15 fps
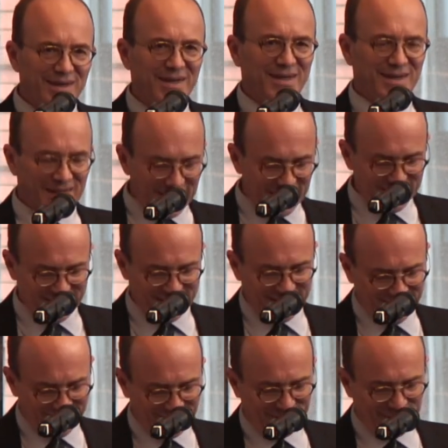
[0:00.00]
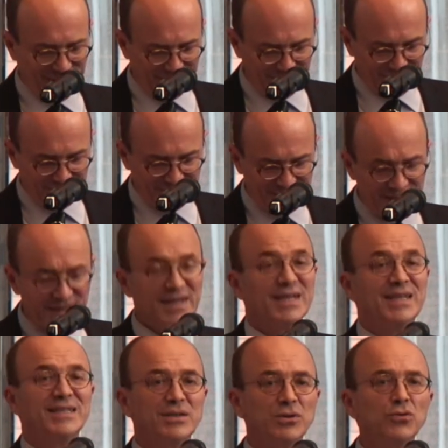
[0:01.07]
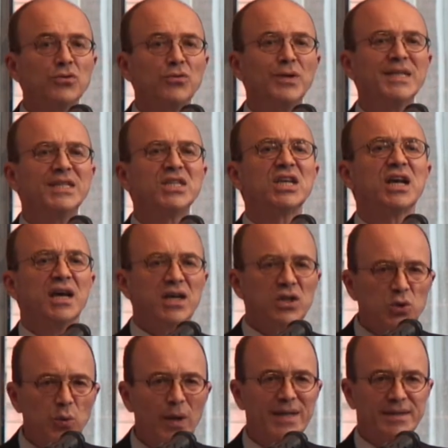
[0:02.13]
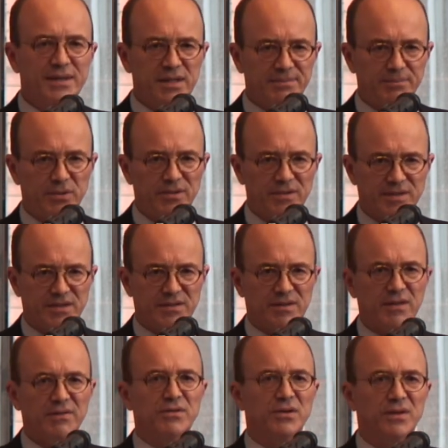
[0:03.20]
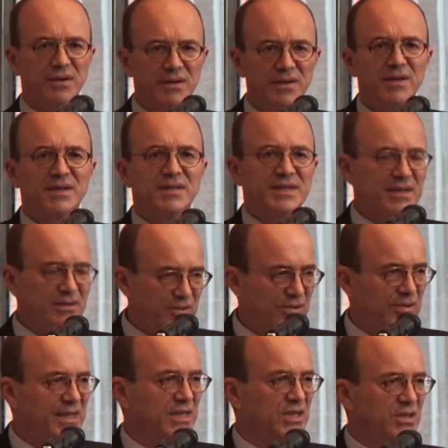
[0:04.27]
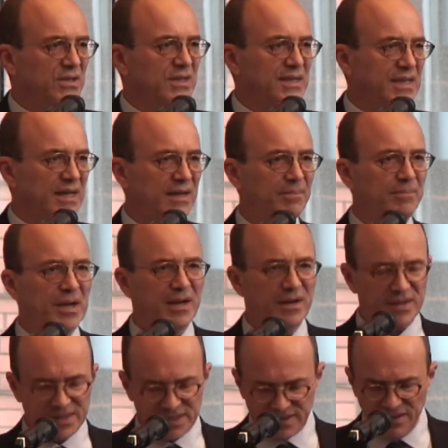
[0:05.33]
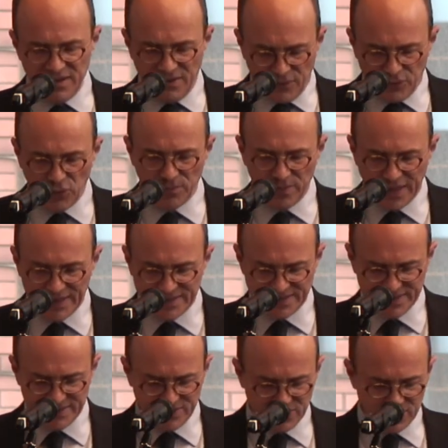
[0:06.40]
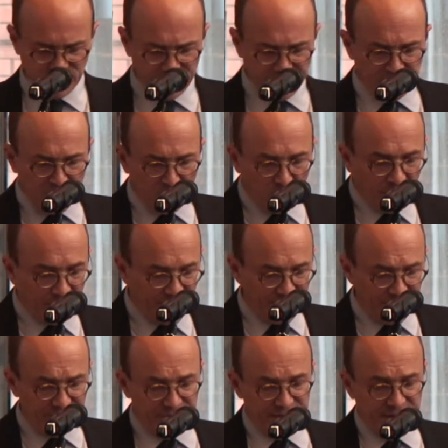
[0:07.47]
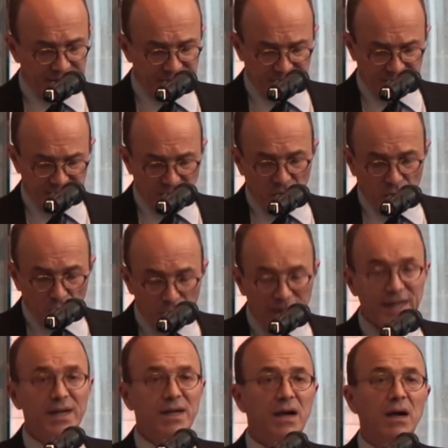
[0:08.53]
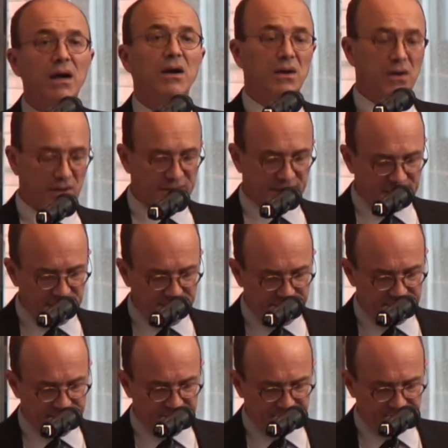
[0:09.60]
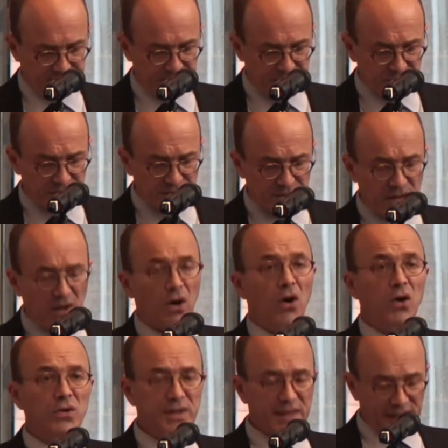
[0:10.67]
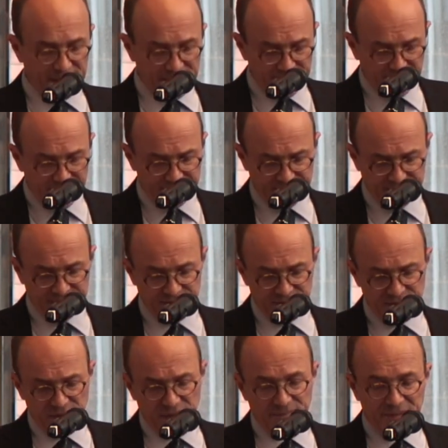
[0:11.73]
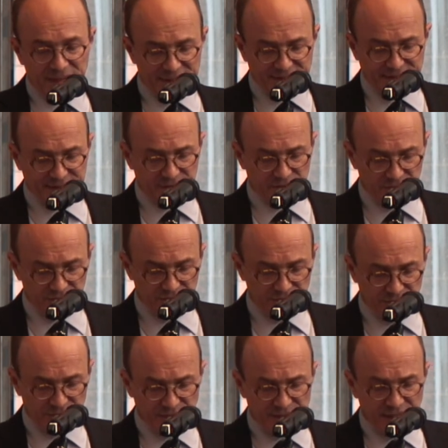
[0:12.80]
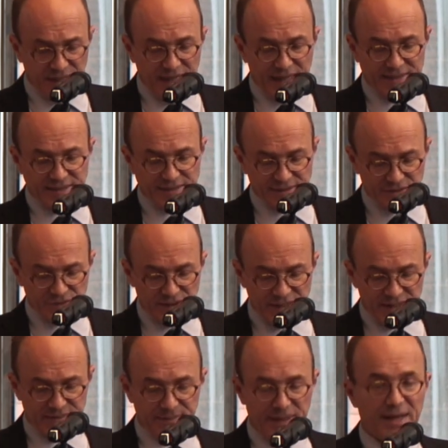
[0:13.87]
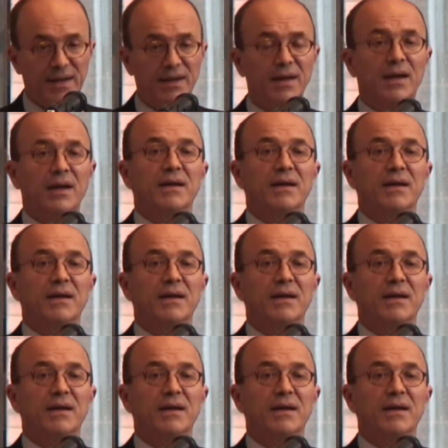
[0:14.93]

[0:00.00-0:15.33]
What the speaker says: in less than 5 years, is to reach 20% of the circulation inside Paris through bicycle. We believe that we are on target because only last year, bicycle use has increased by